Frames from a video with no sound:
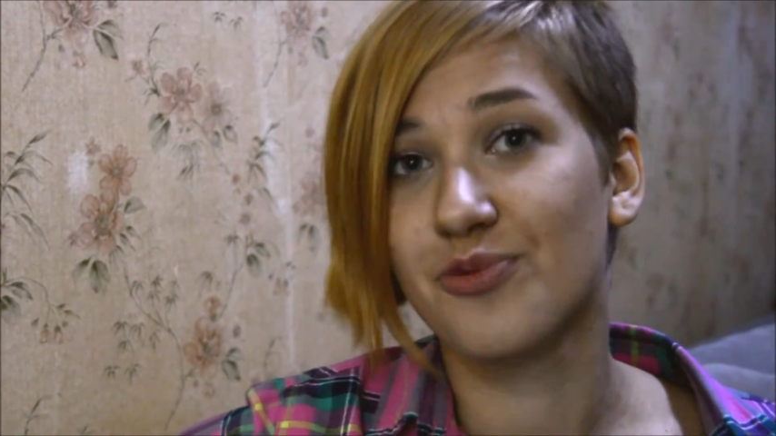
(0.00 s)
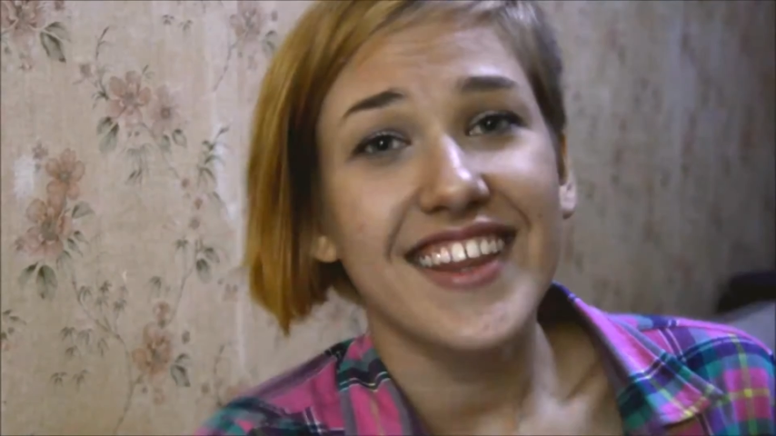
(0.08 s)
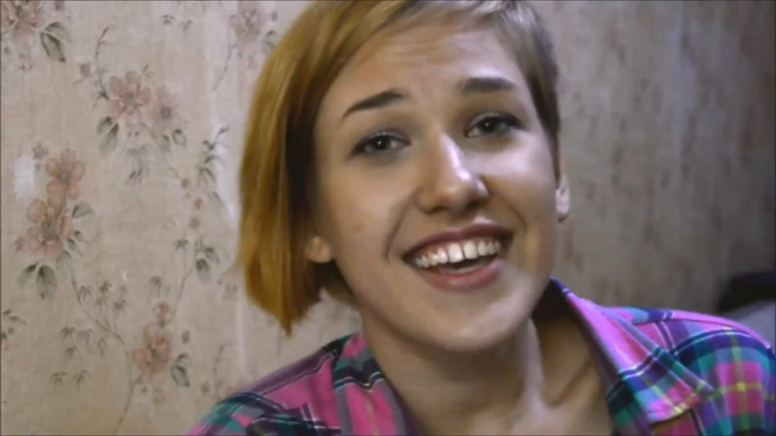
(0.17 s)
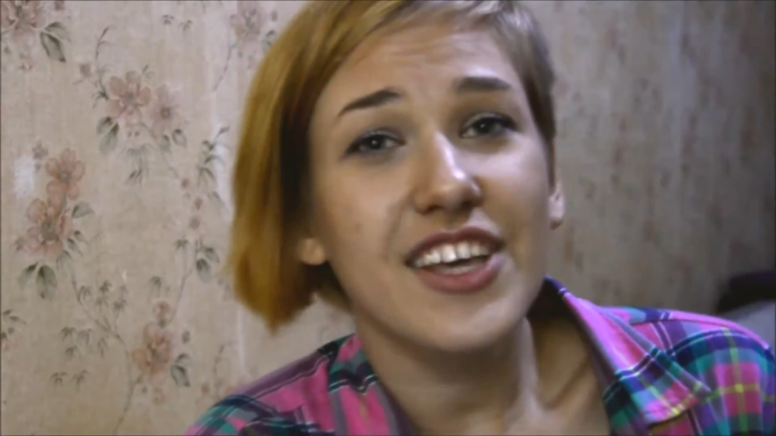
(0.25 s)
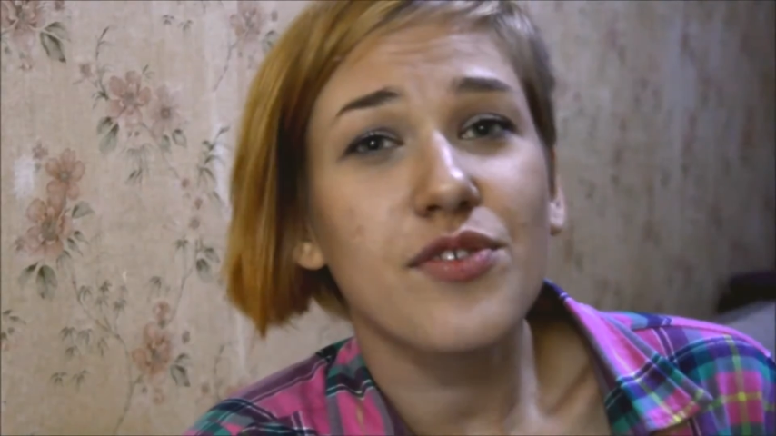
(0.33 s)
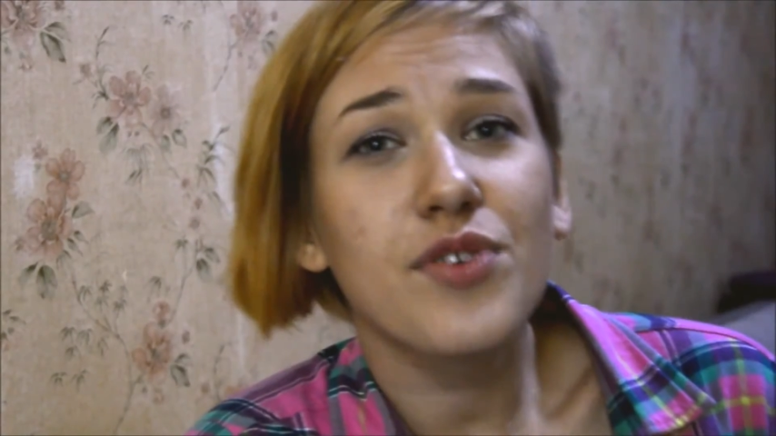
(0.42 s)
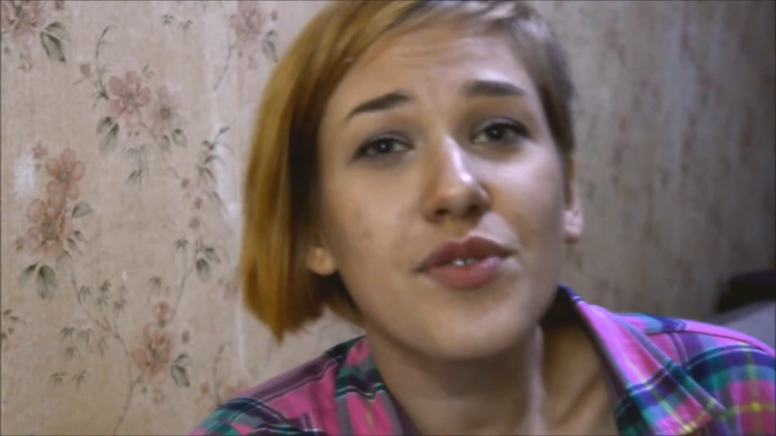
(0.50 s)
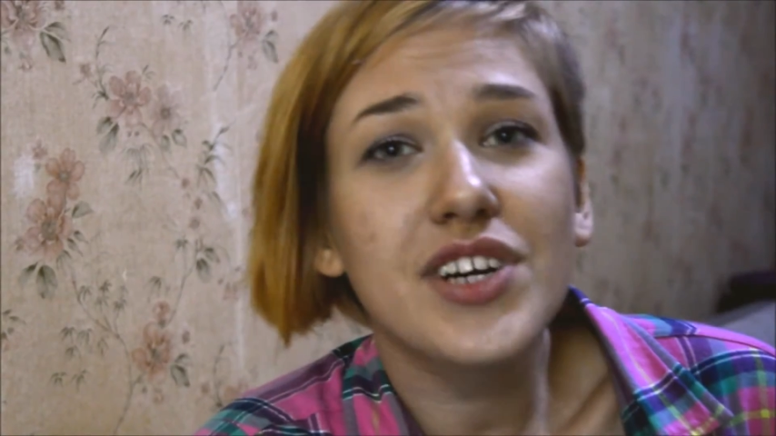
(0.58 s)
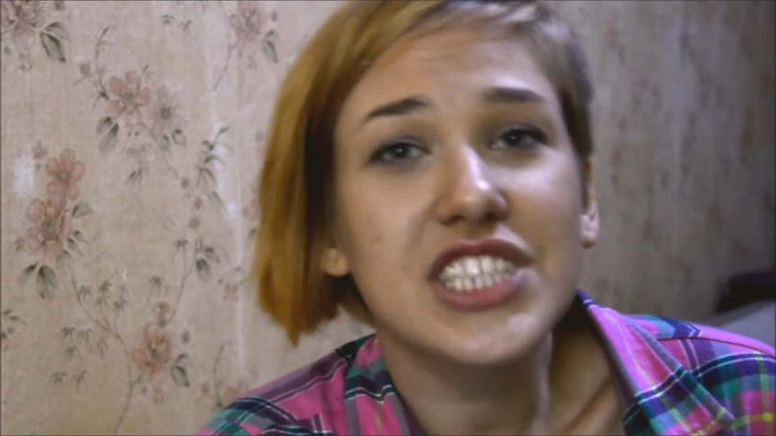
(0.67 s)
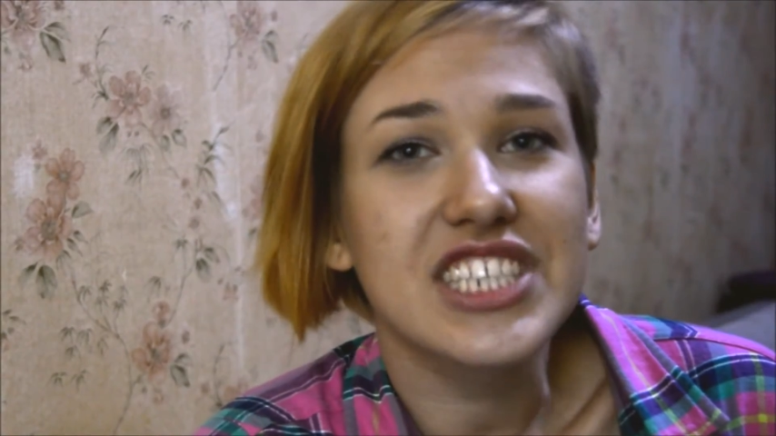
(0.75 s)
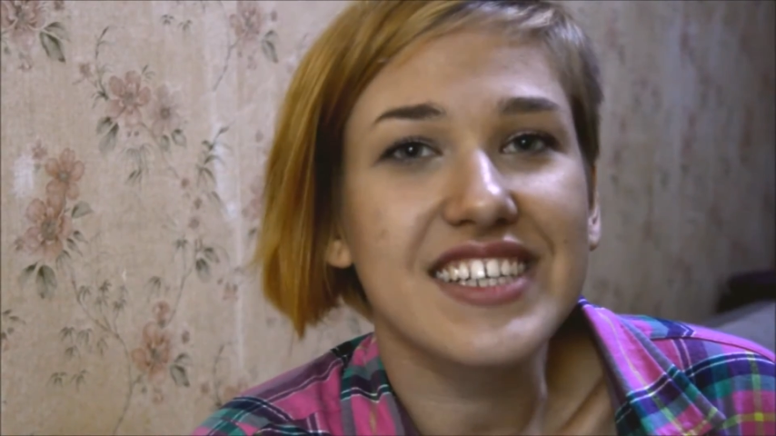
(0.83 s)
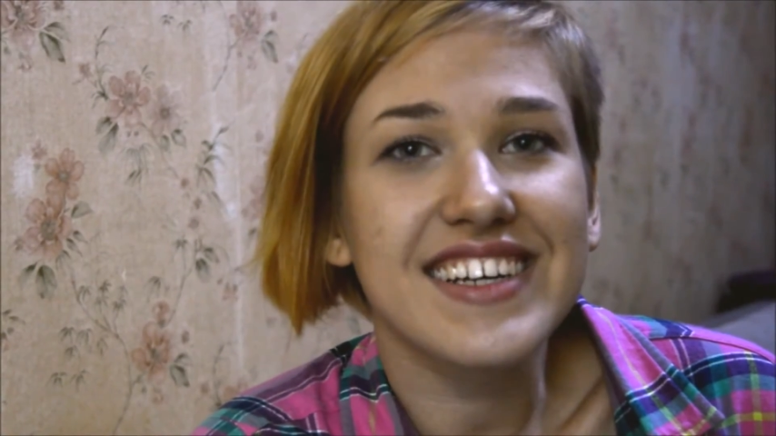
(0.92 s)
Thank you for
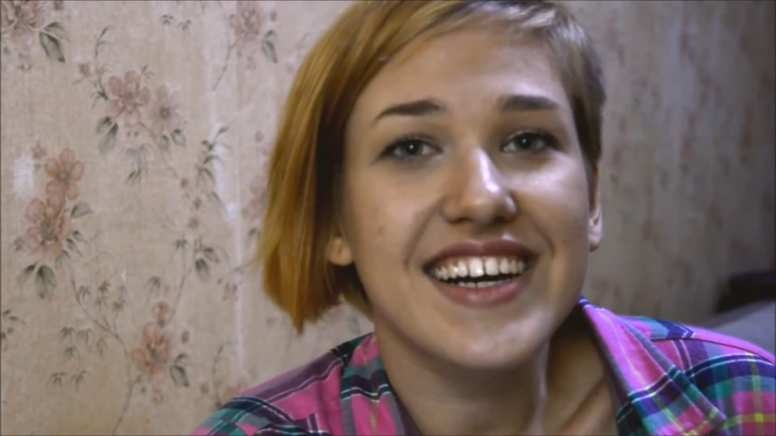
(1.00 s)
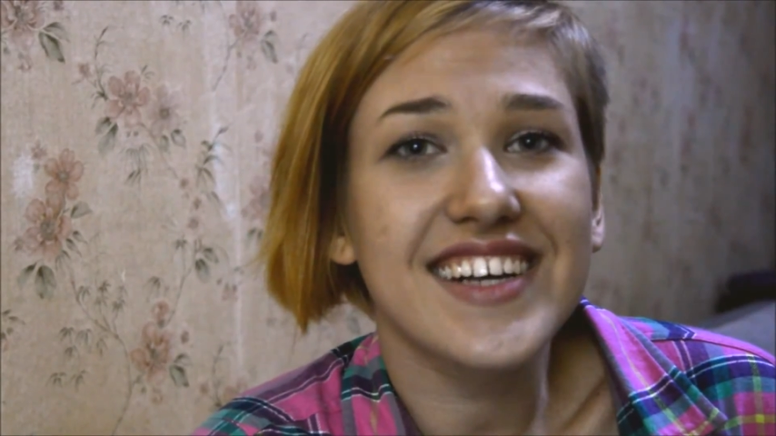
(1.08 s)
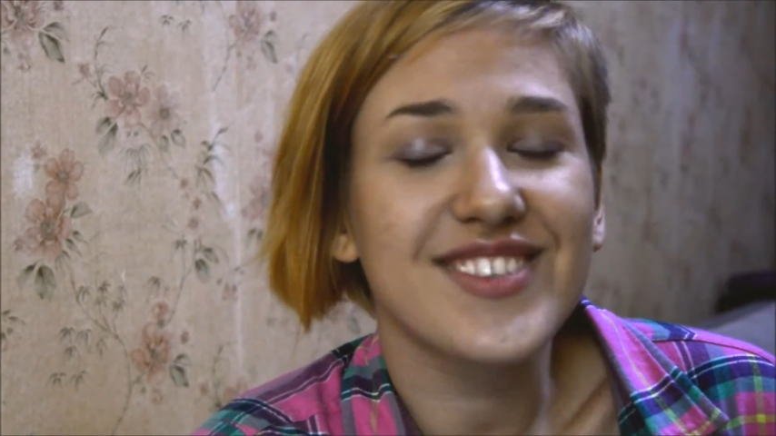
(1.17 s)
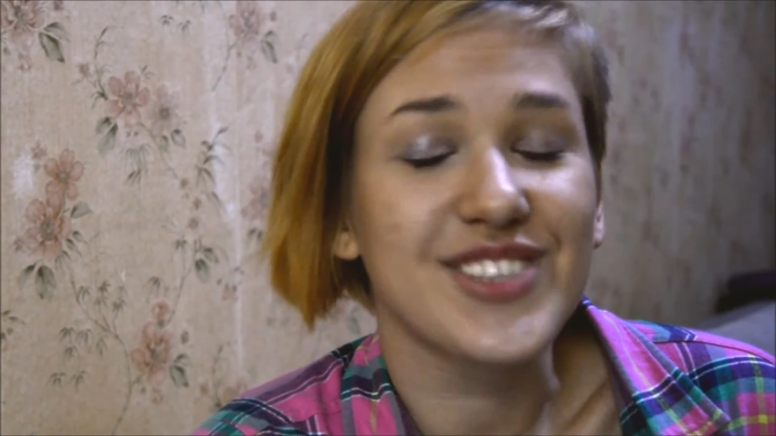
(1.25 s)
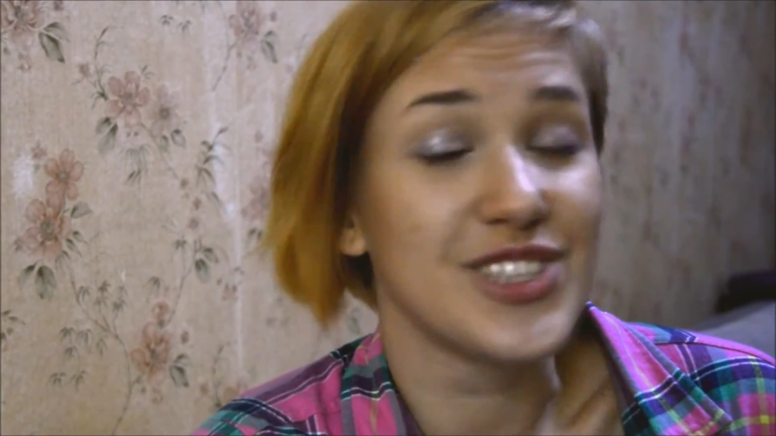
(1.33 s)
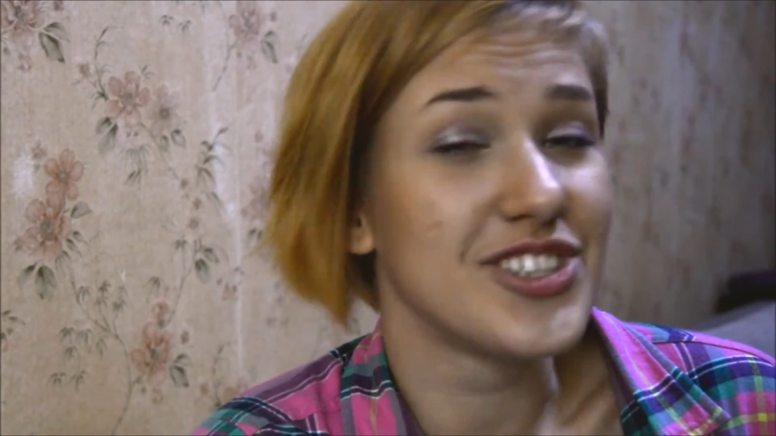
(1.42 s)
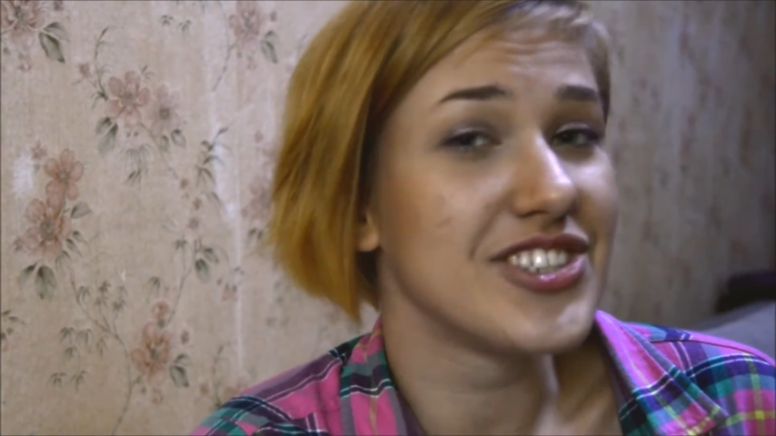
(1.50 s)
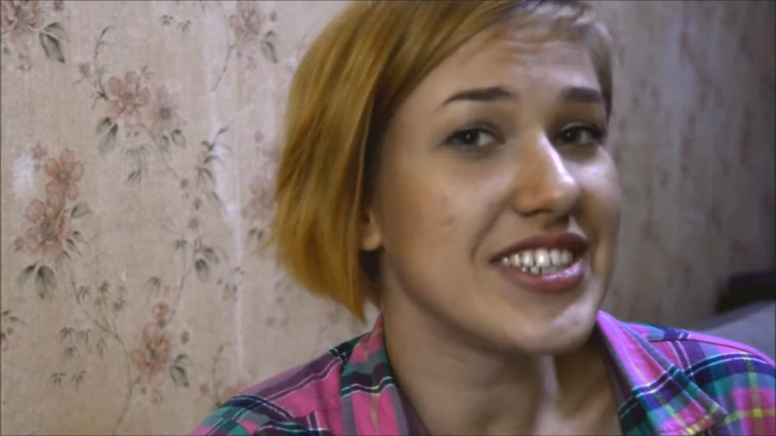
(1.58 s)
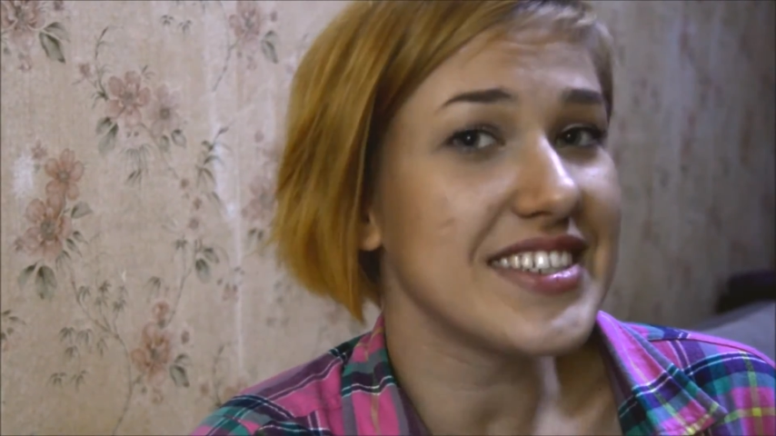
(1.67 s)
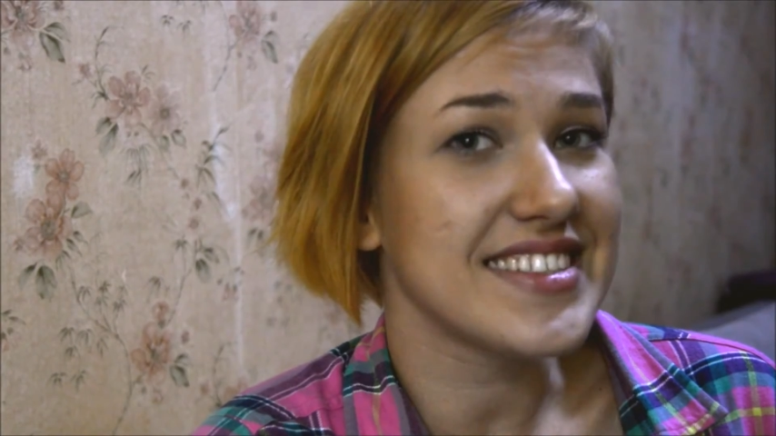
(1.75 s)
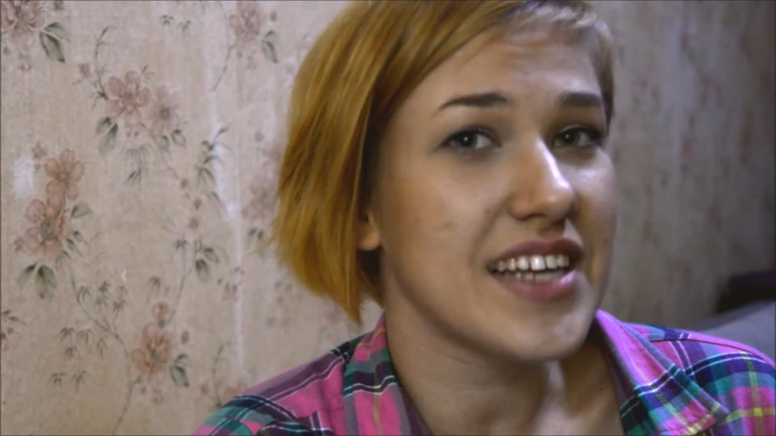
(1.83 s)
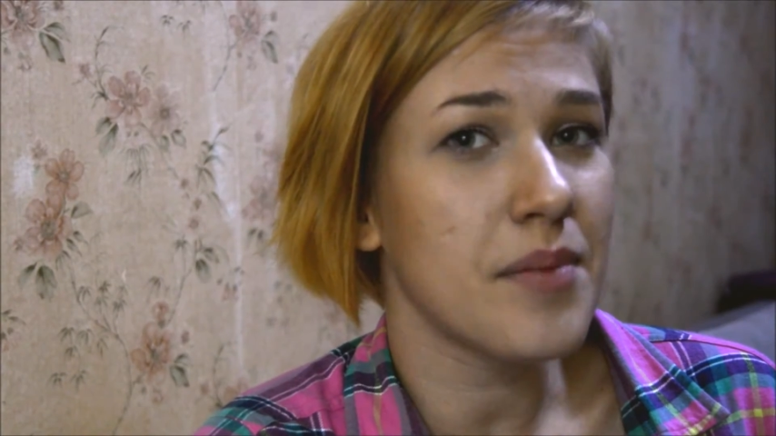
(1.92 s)
watching, guys, you're
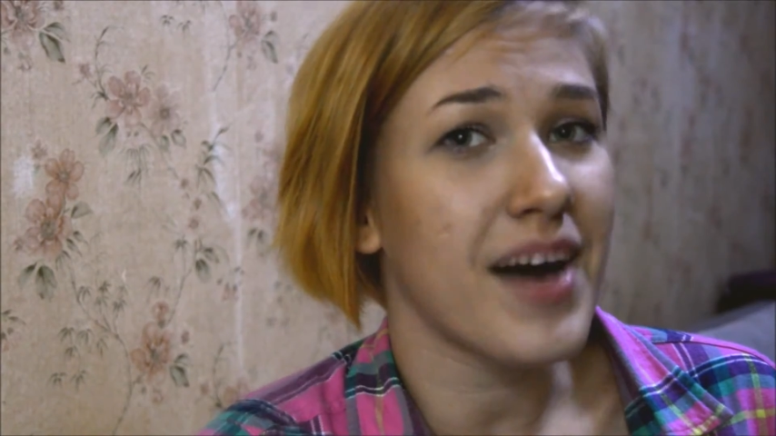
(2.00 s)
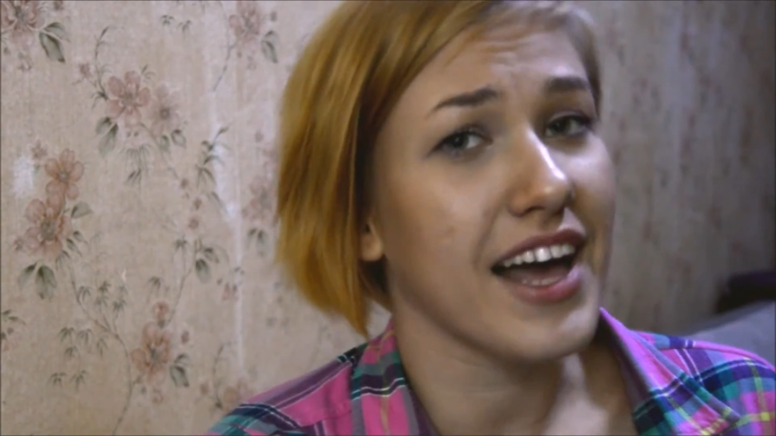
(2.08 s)
awesome.